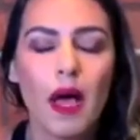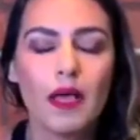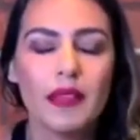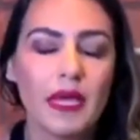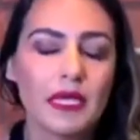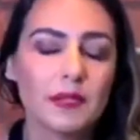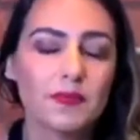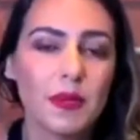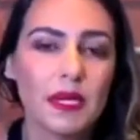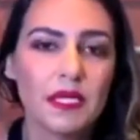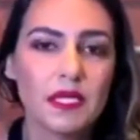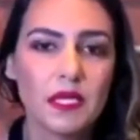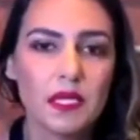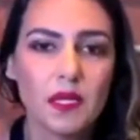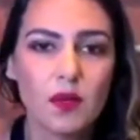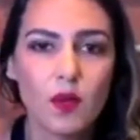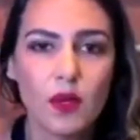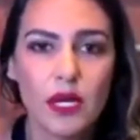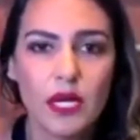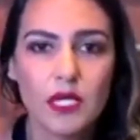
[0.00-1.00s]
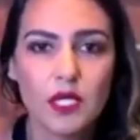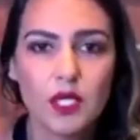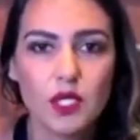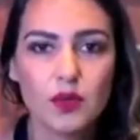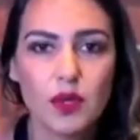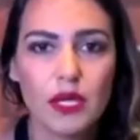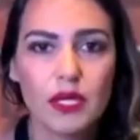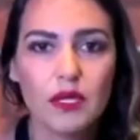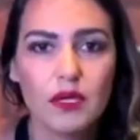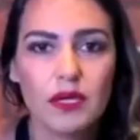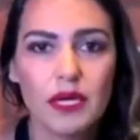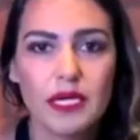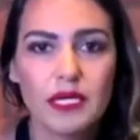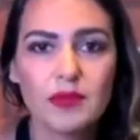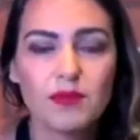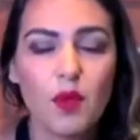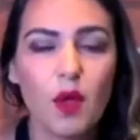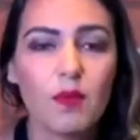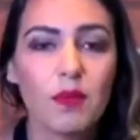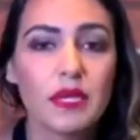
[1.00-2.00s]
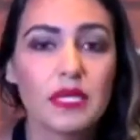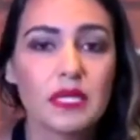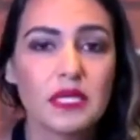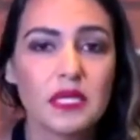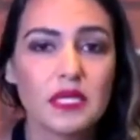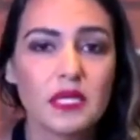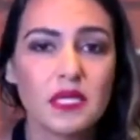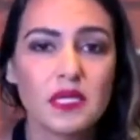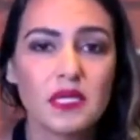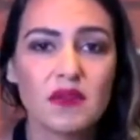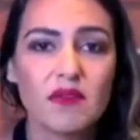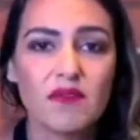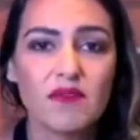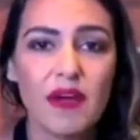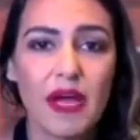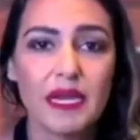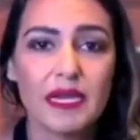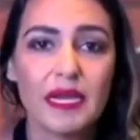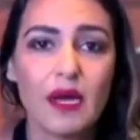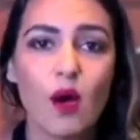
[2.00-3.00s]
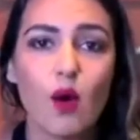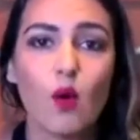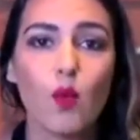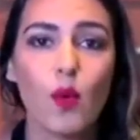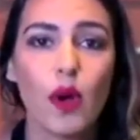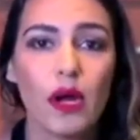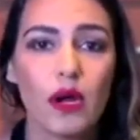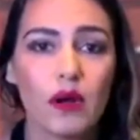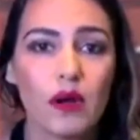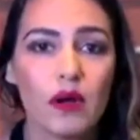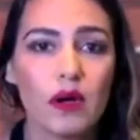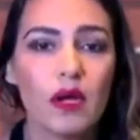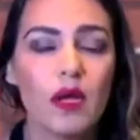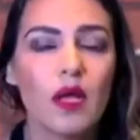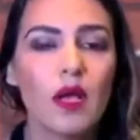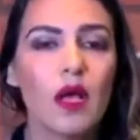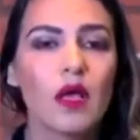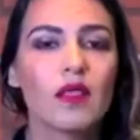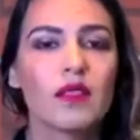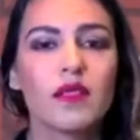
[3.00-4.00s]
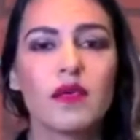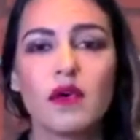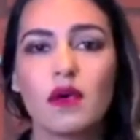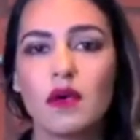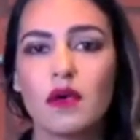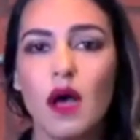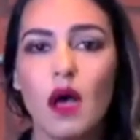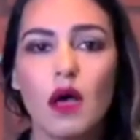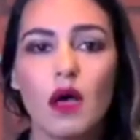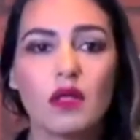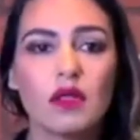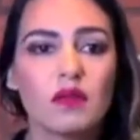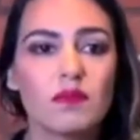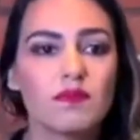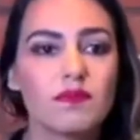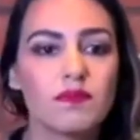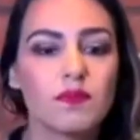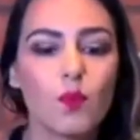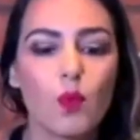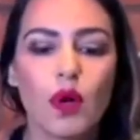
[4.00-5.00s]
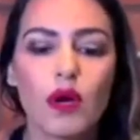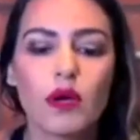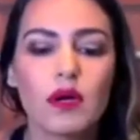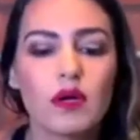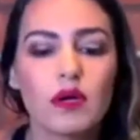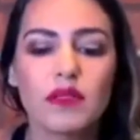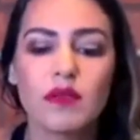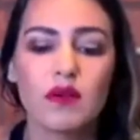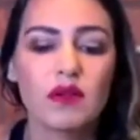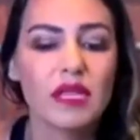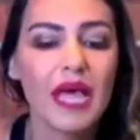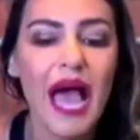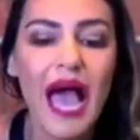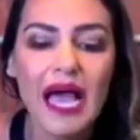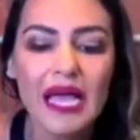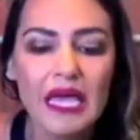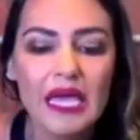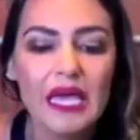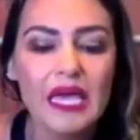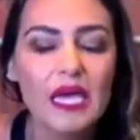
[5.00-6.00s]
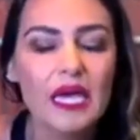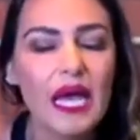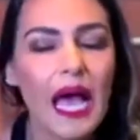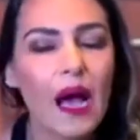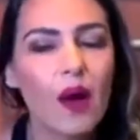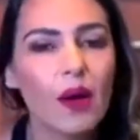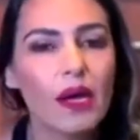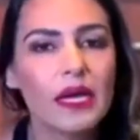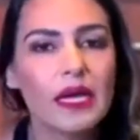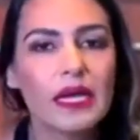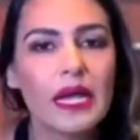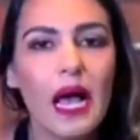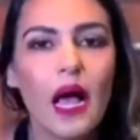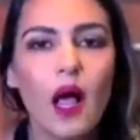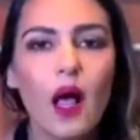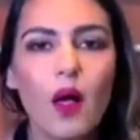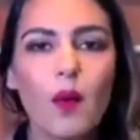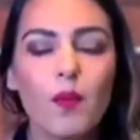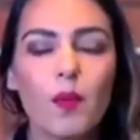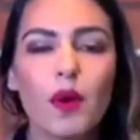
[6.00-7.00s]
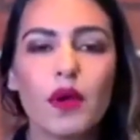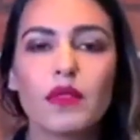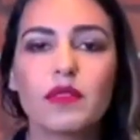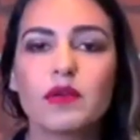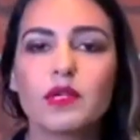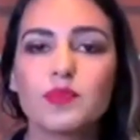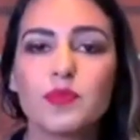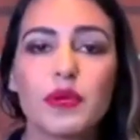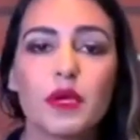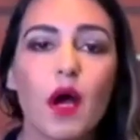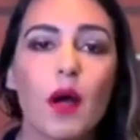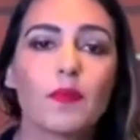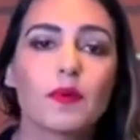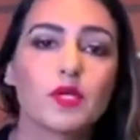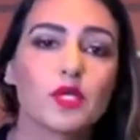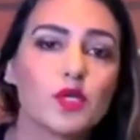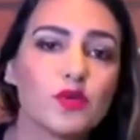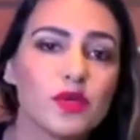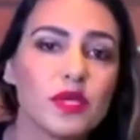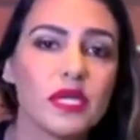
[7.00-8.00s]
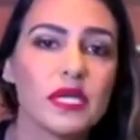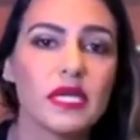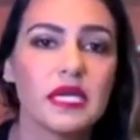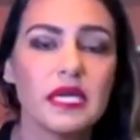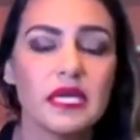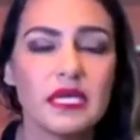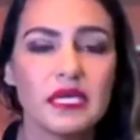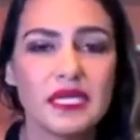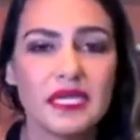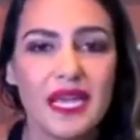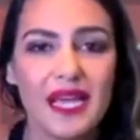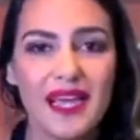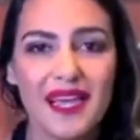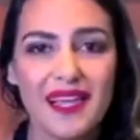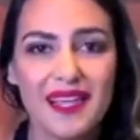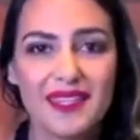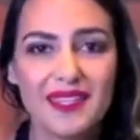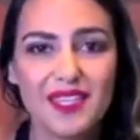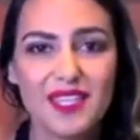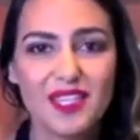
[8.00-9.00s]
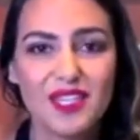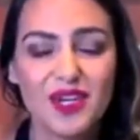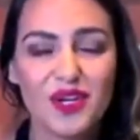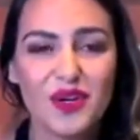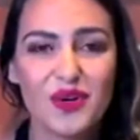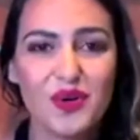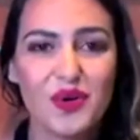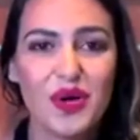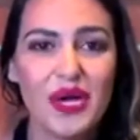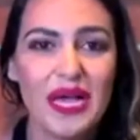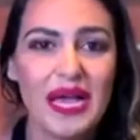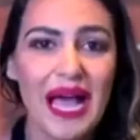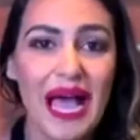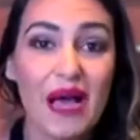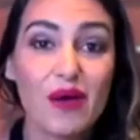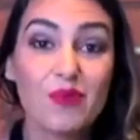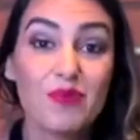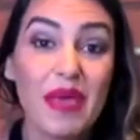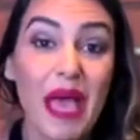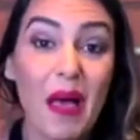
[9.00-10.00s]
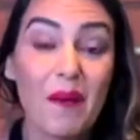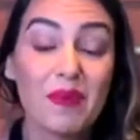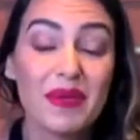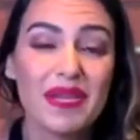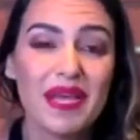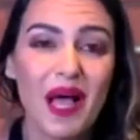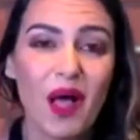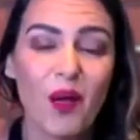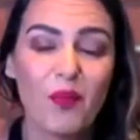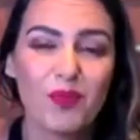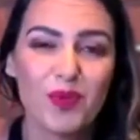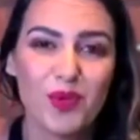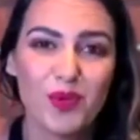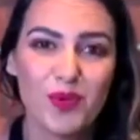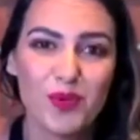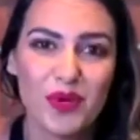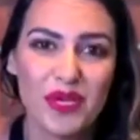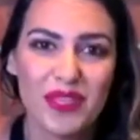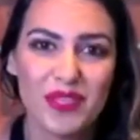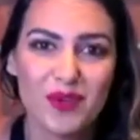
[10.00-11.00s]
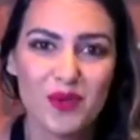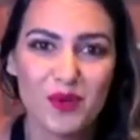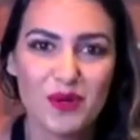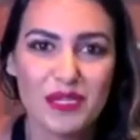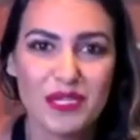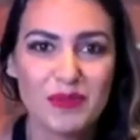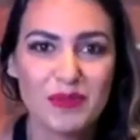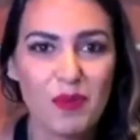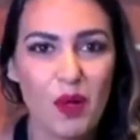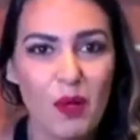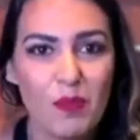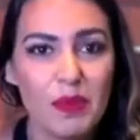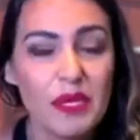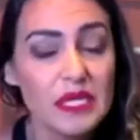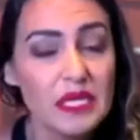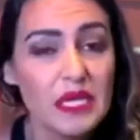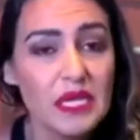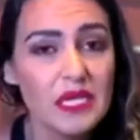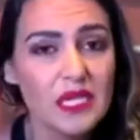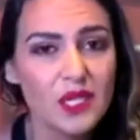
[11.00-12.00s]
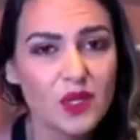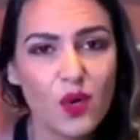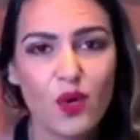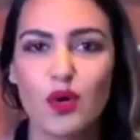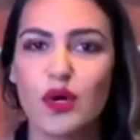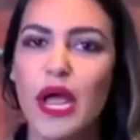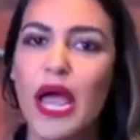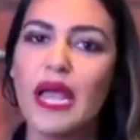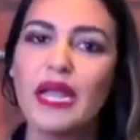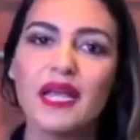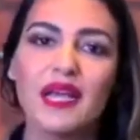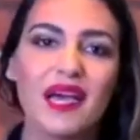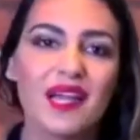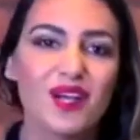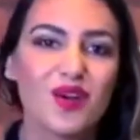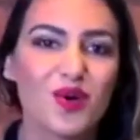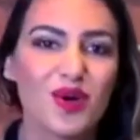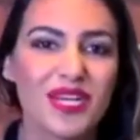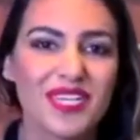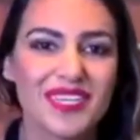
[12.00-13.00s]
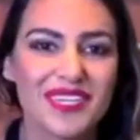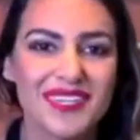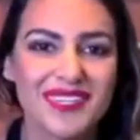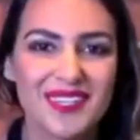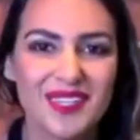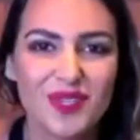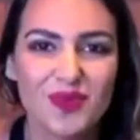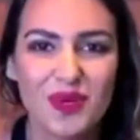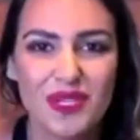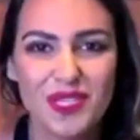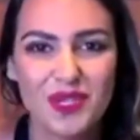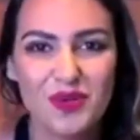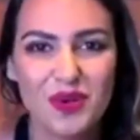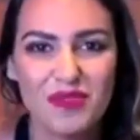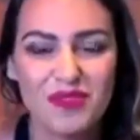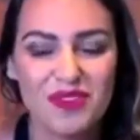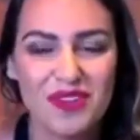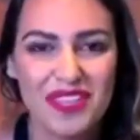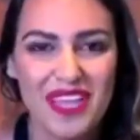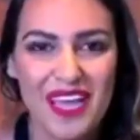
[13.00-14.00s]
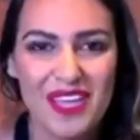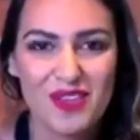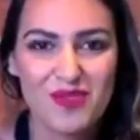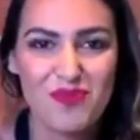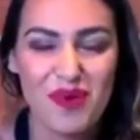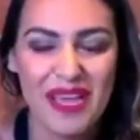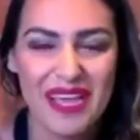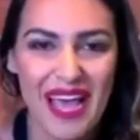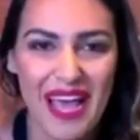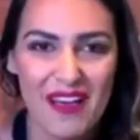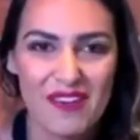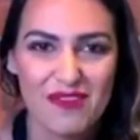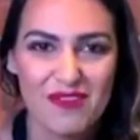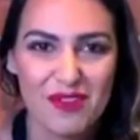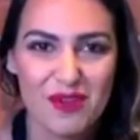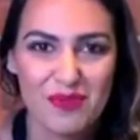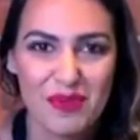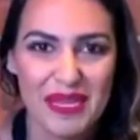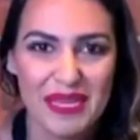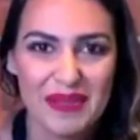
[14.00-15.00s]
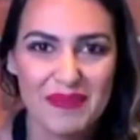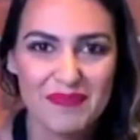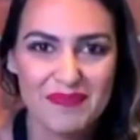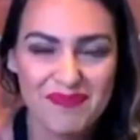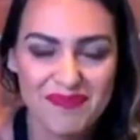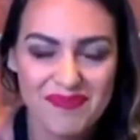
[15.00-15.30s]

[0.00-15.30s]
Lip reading: that's basically what I do. I look at small businesses and find out where they're lacking, how I can help, where there's big opportunities. And so I would be happy to help you with your small business or any kind of questions whatsoever that you might have for me.